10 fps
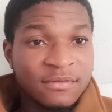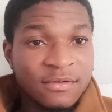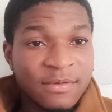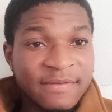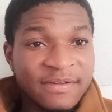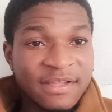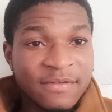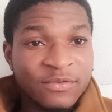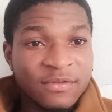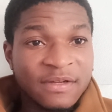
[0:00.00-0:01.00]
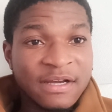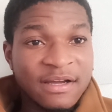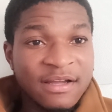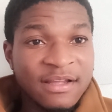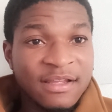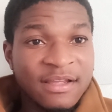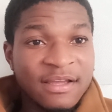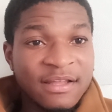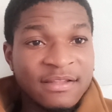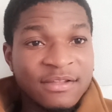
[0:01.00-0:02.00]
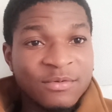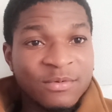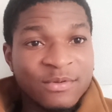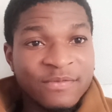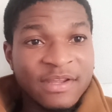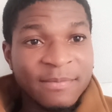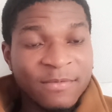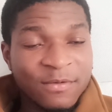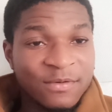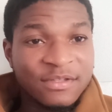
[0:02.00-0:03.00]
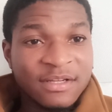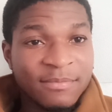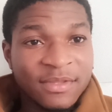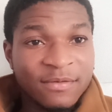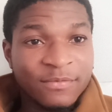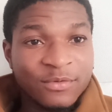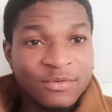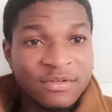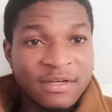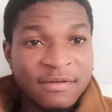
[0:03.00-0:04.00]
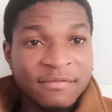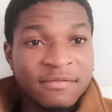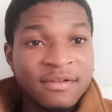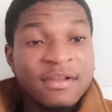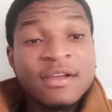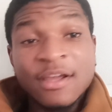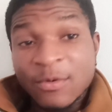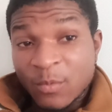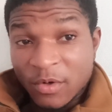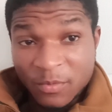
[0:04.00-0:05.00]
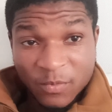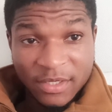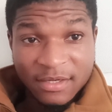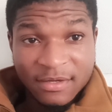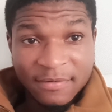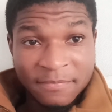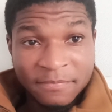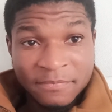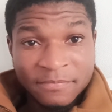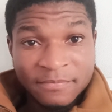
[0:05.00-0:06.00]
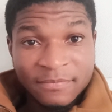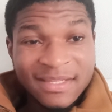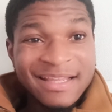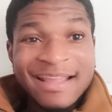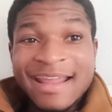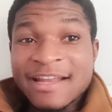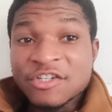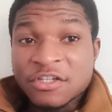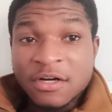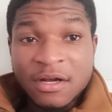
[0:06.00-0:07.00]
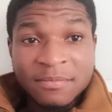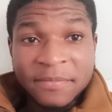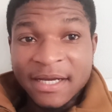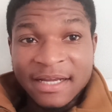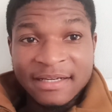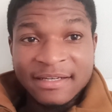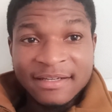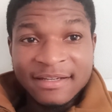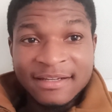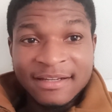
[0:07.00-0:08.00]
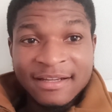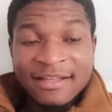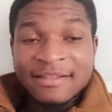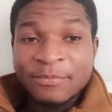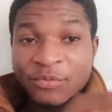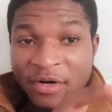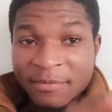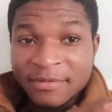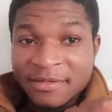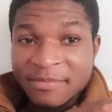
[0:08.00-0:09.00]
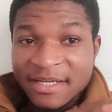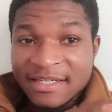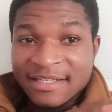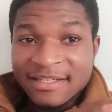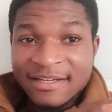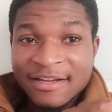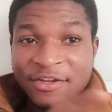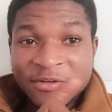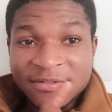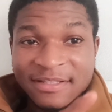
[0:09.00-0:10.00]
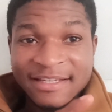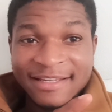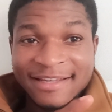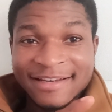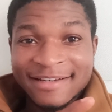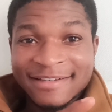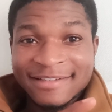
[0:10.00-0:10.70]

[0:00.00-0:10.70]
whoever gave you the car and then you would have kept 30 something for yourself in one week. It's not bad. The problem is you're thinking,